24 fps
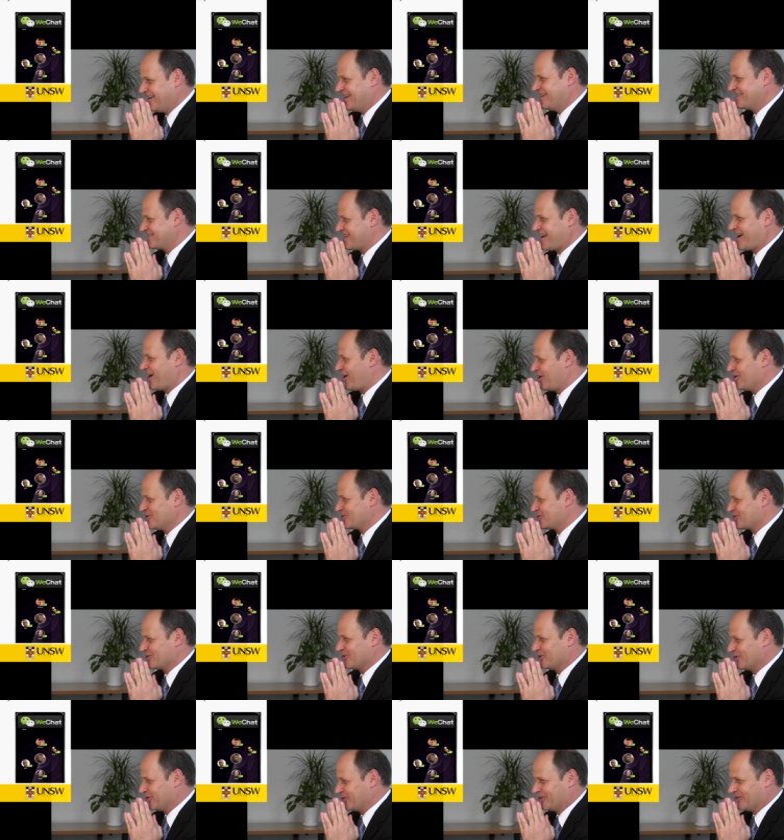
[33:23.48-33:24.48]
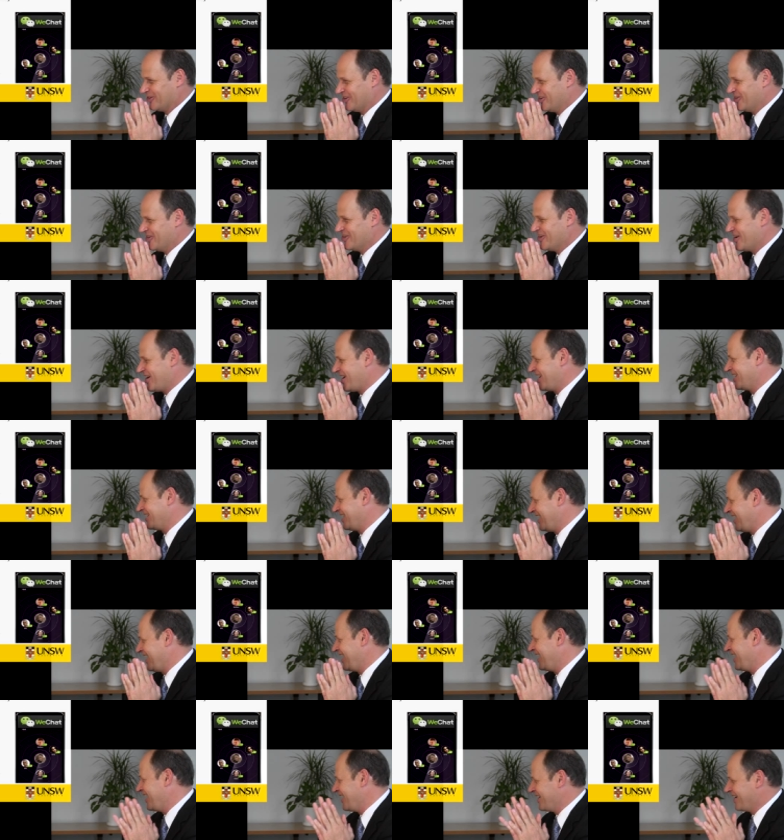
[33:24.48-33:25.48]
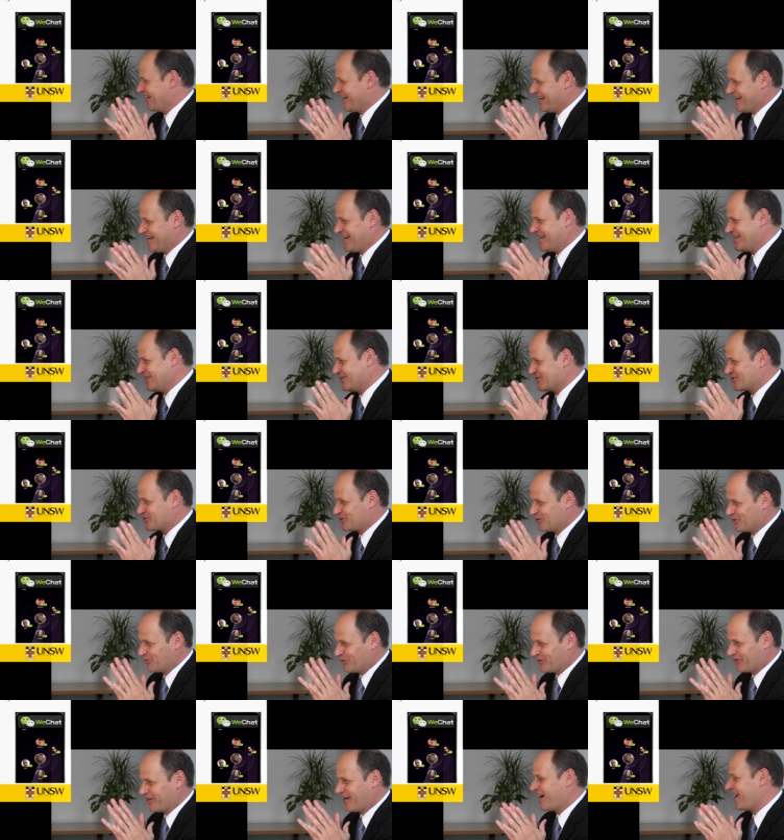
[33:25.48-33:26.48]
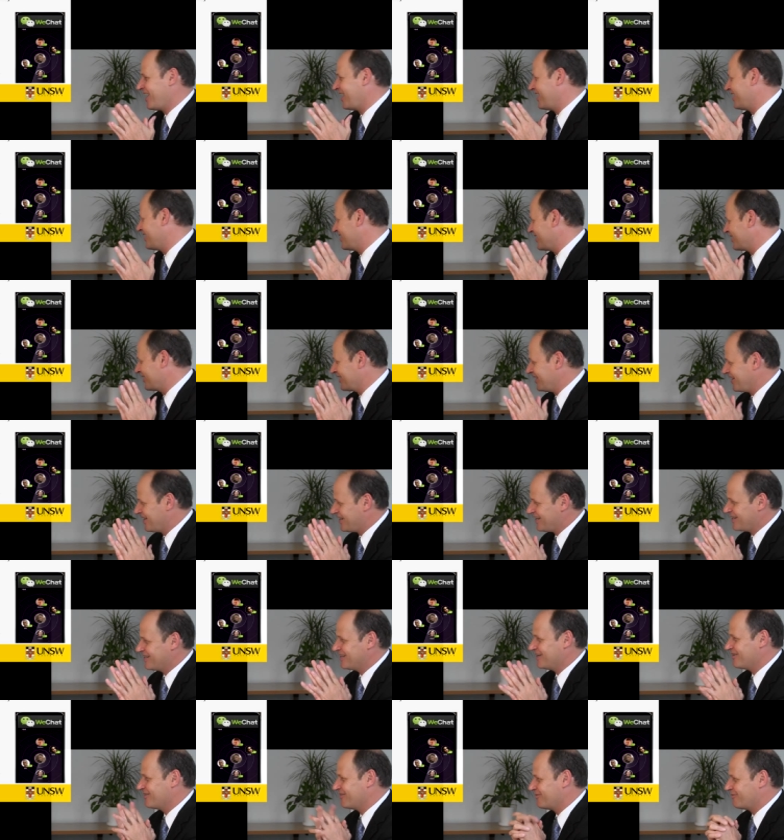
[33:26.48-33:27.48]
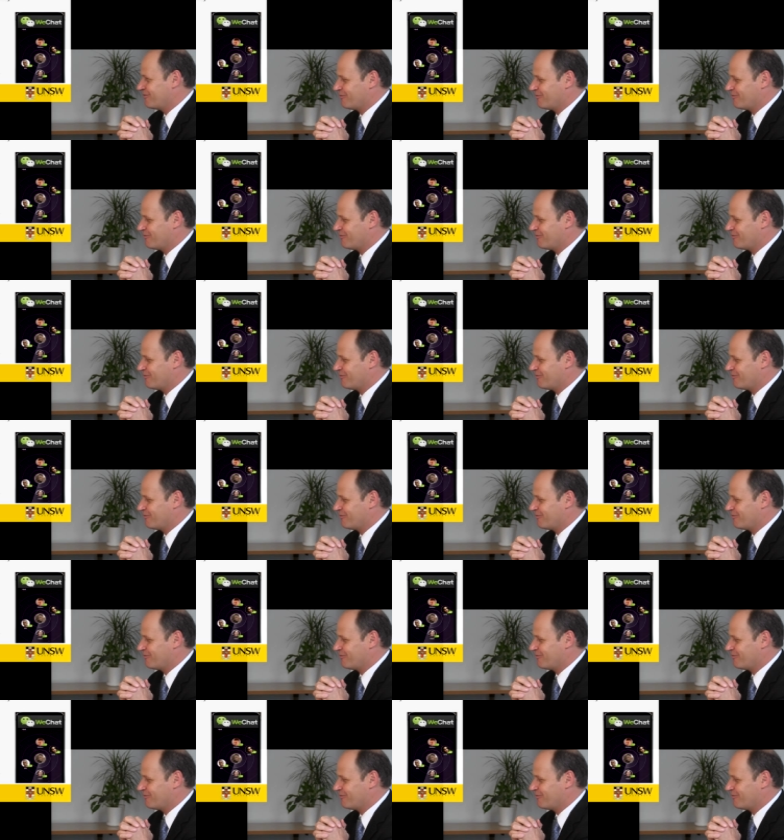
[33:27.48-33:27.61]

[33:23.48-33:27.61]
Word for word: is also not an industry with a high...